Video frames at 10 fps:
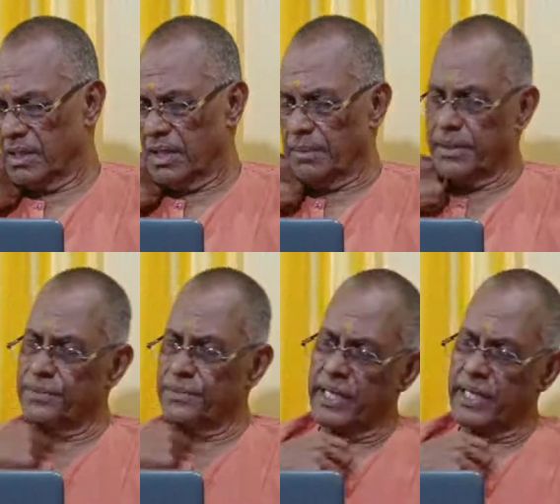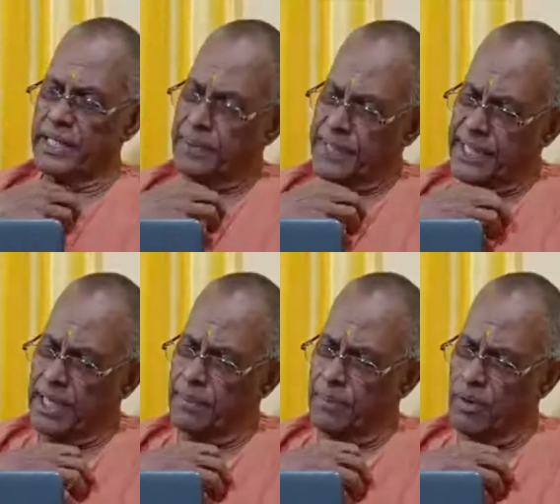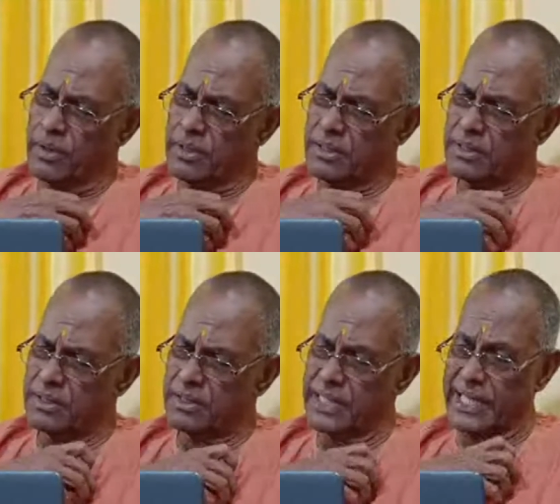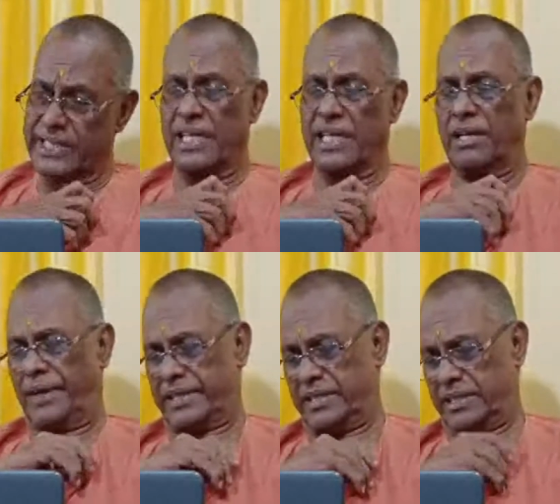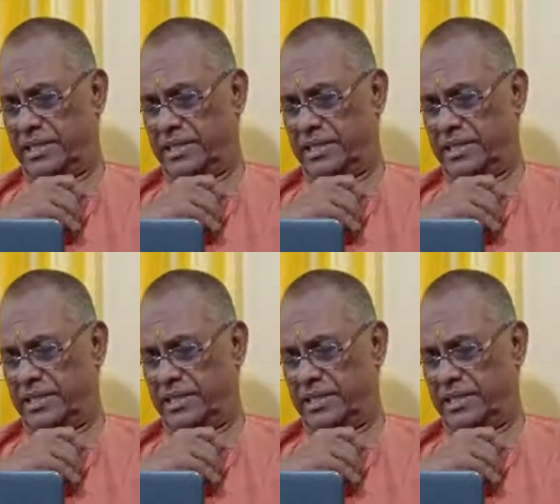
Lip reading: Because we are depending upon the external factors.